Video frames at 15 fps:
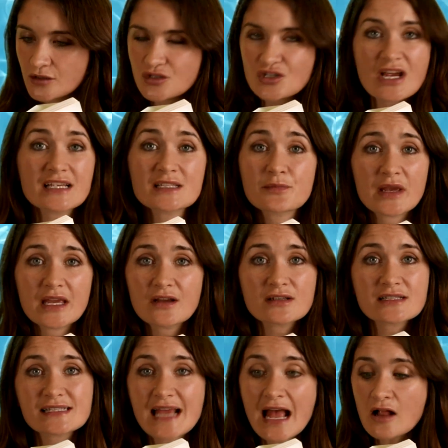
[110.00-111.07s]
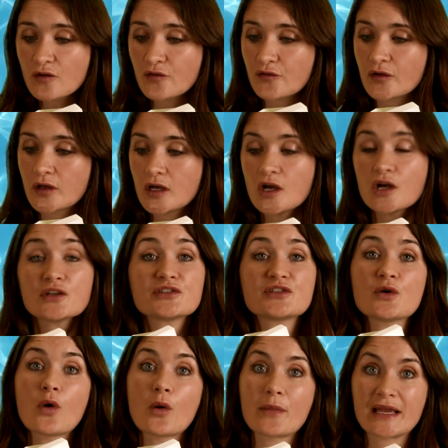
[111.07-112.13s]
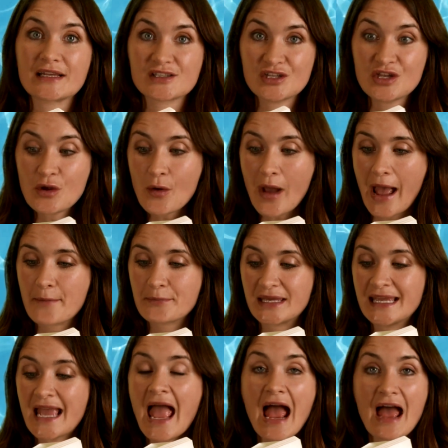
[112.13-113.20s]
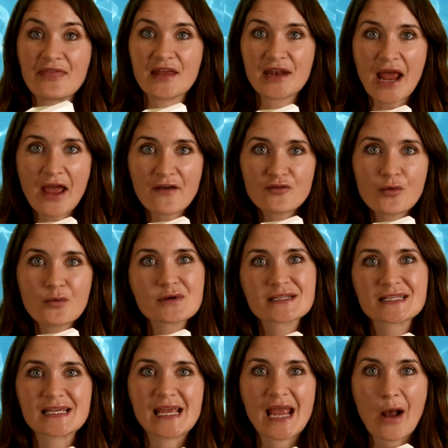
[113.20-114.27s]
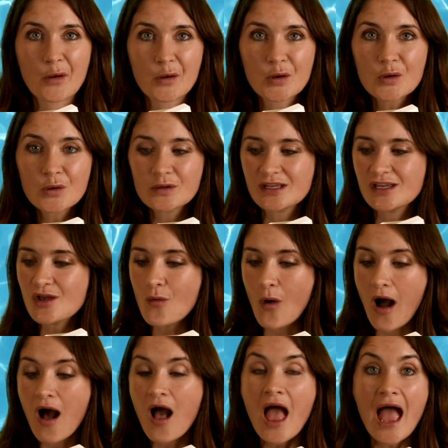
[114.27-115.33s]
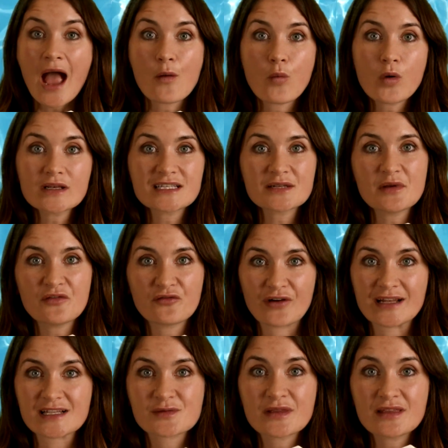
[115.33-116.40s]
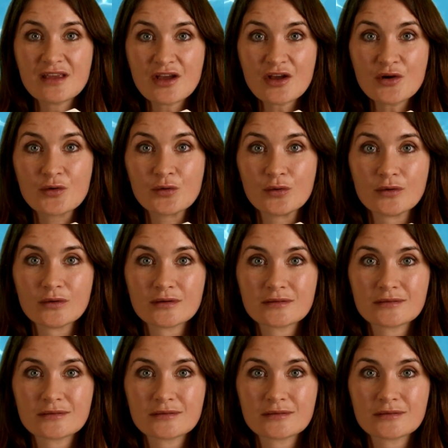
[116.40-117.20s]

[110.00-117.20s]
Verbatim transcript: Just be yourself. Do what makes you happy, and then everyone will see how cool you are and want to be friends with you.